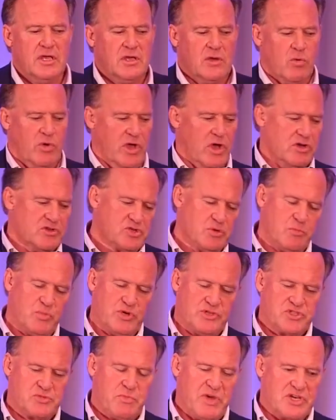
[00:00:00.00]
We also
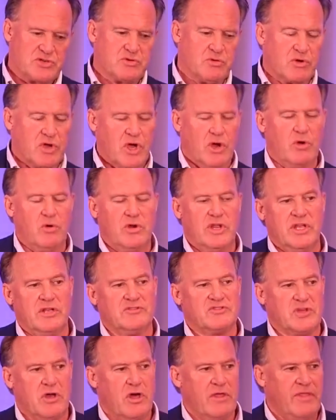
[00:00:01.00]
put special
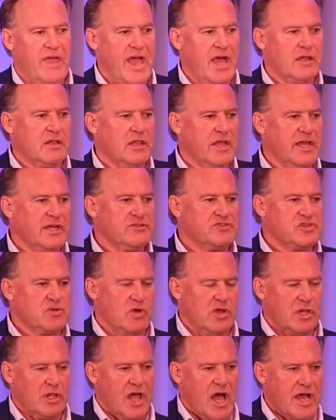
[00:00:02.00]
coatings on that lens so
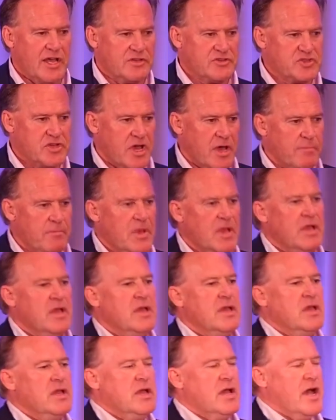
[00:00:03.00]
it lines up.
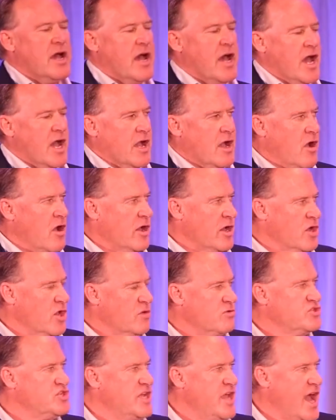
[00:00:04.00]
On an
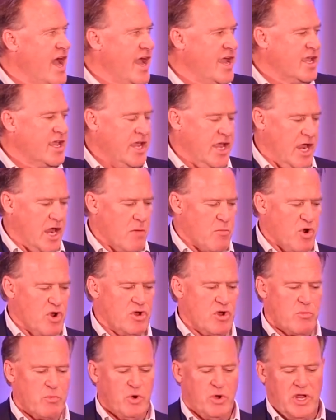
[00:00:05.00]
OGI camera,
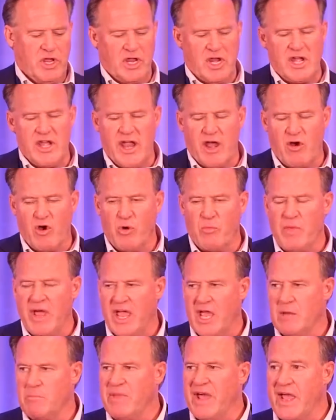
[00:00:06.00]
you're putting a narrow
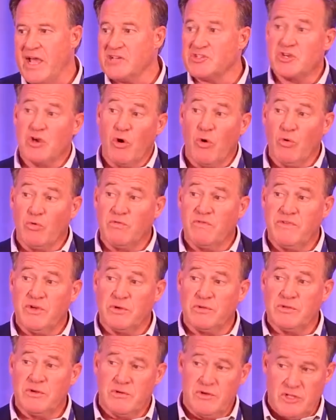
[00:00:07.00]
bandpass cold
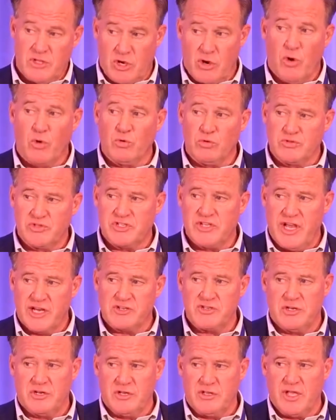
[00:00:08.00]
filter in the cold
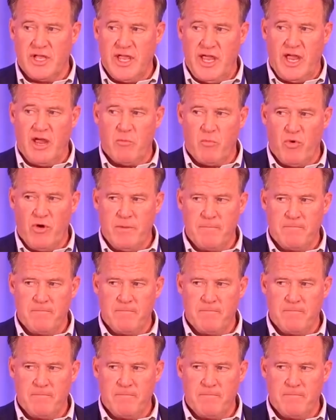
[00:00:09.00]
section of the camera